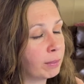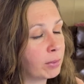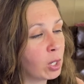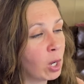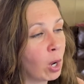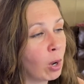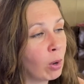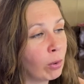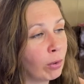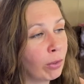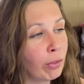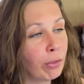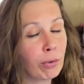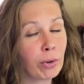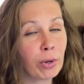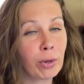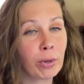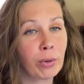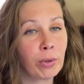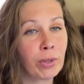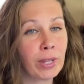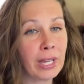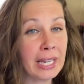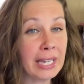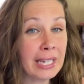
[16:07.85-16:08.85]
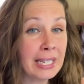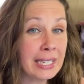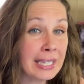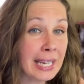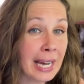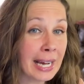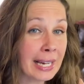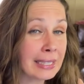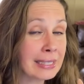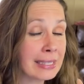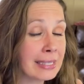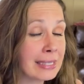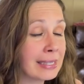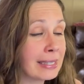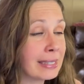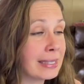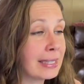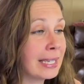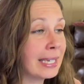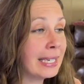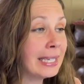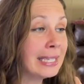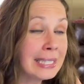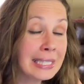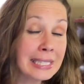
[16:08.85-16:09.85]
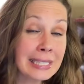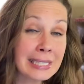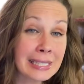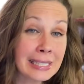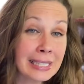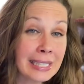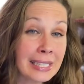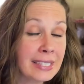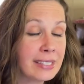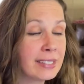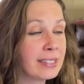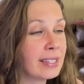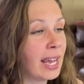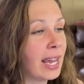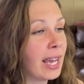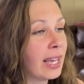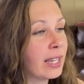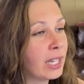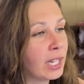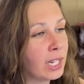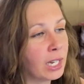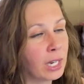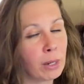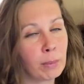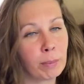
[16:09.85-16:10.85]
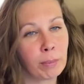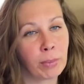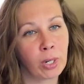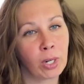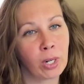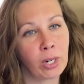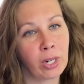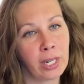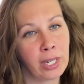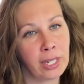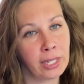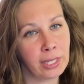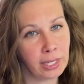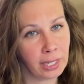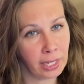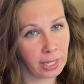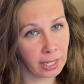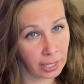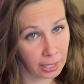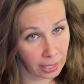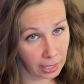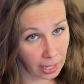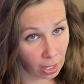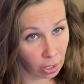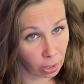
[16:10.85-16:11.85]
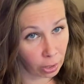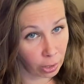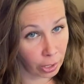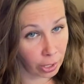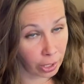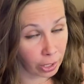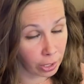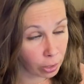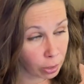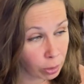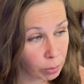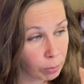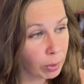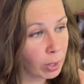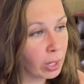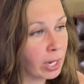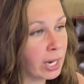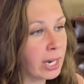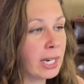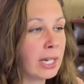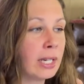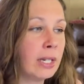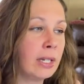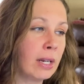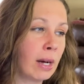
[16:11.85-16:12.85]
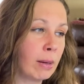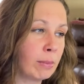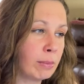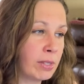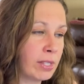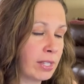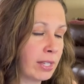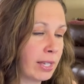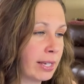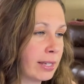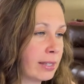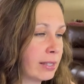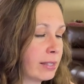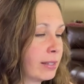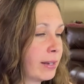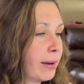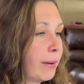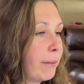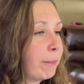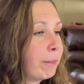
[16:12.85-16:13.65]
go through the indices and the number in our enumerated nums list.